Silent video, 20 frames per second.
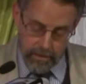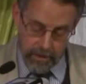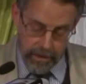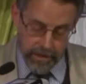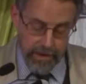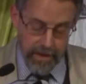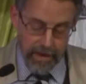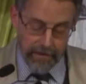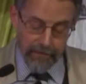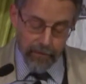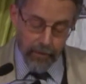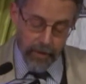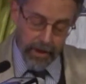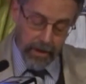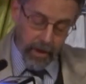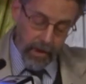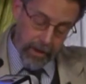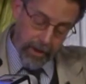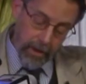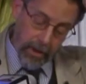In
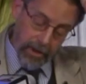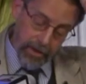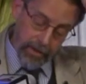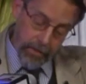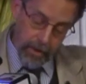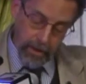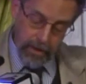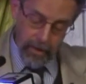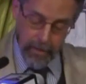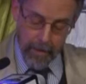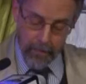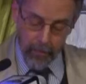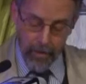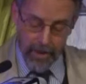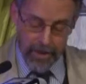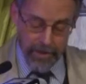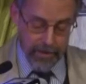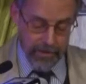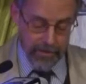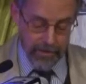1049, Ashura
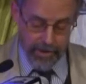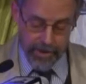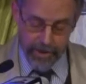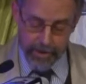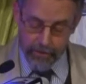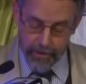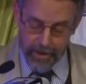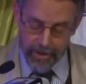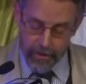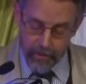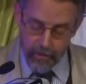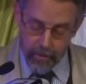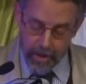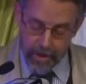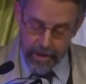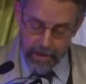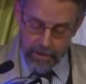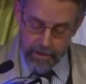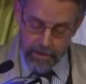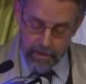commemorations generated
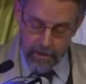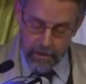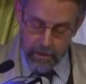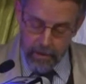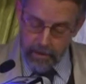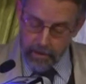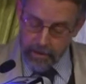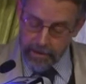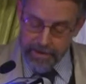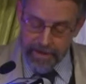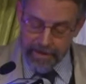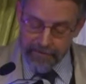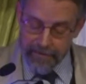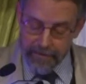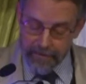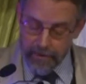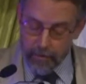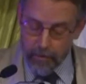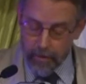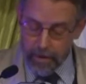riots, in
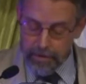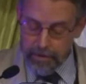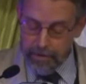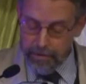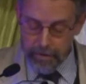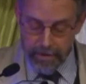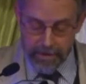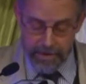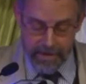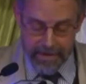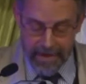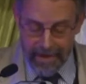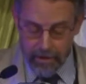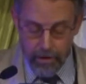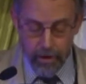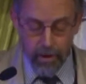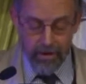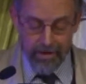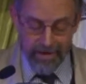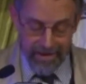1051, Sunnis
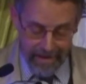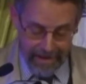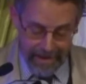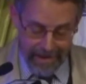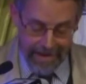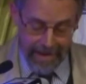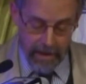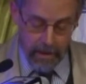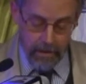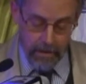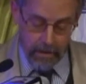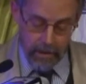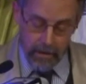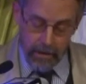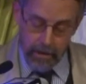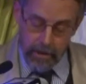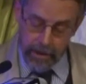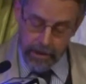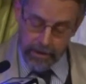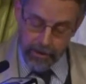attacked Karkh yet again,
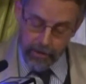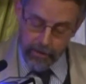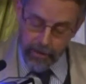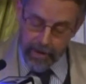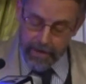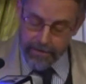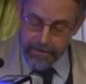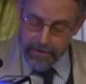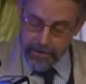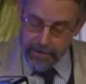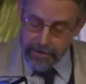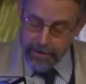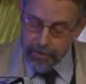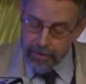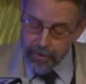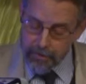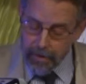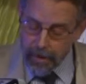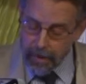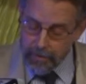and the graves of the
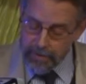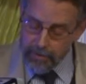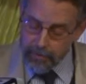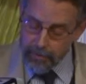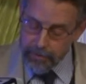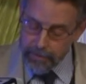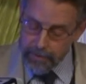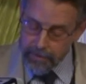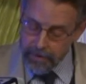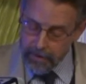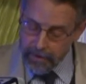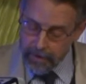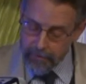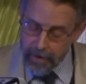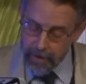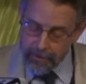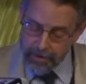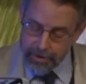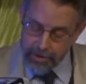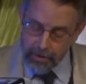two Imams Musa and
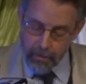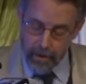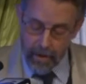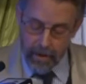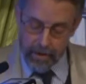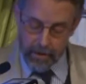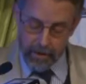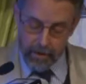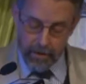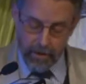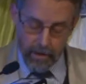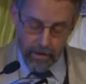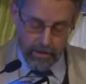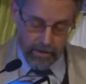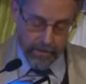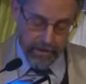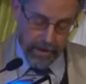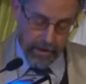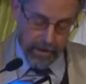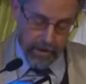Imam Jawadid are
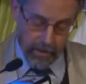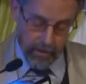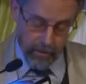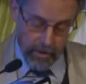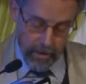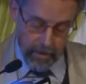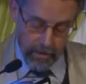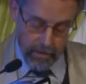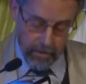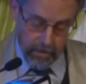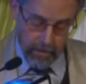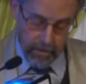Qazimain as well.